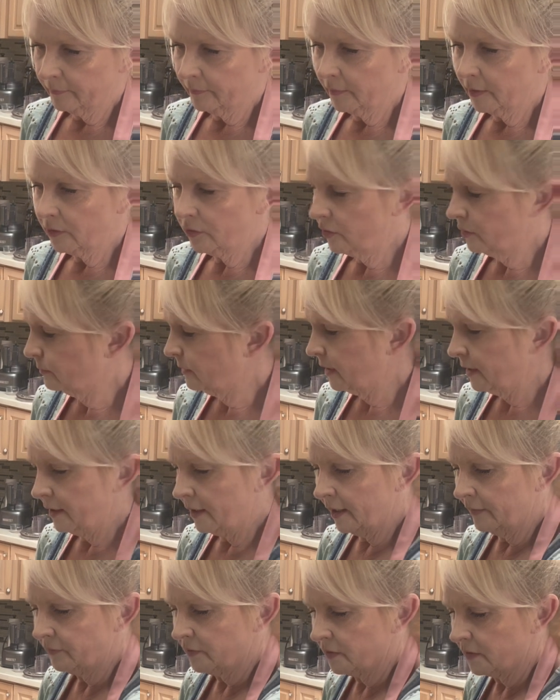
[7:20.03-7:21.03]
And you may
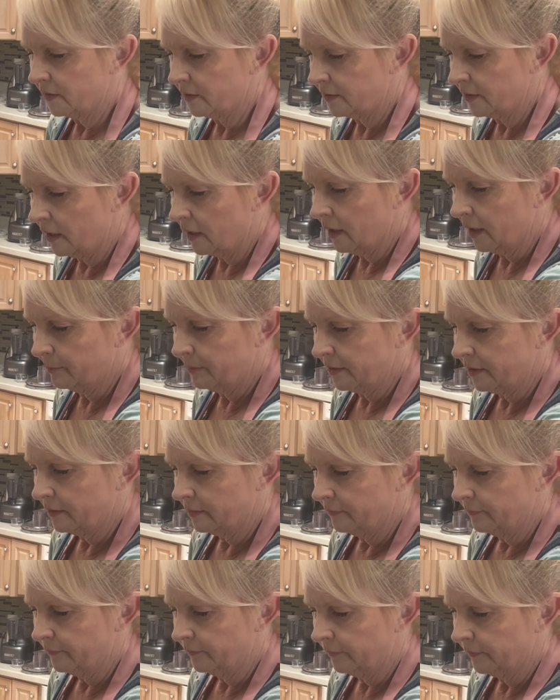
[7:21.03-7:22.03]
have to stop and
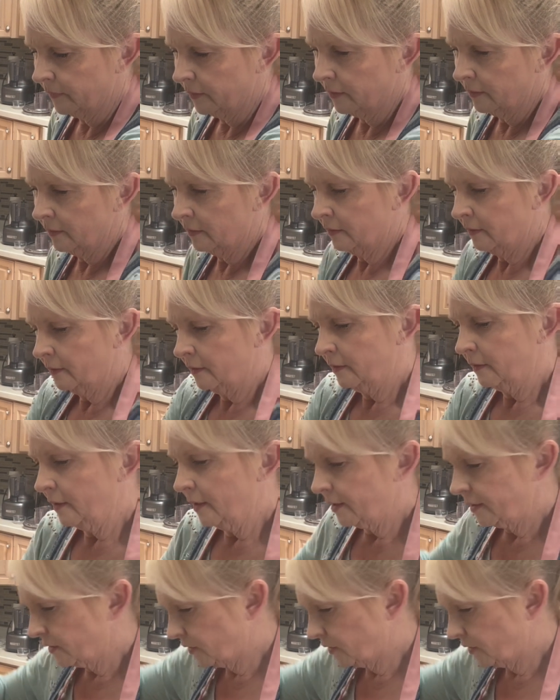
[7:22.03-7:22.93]
kind of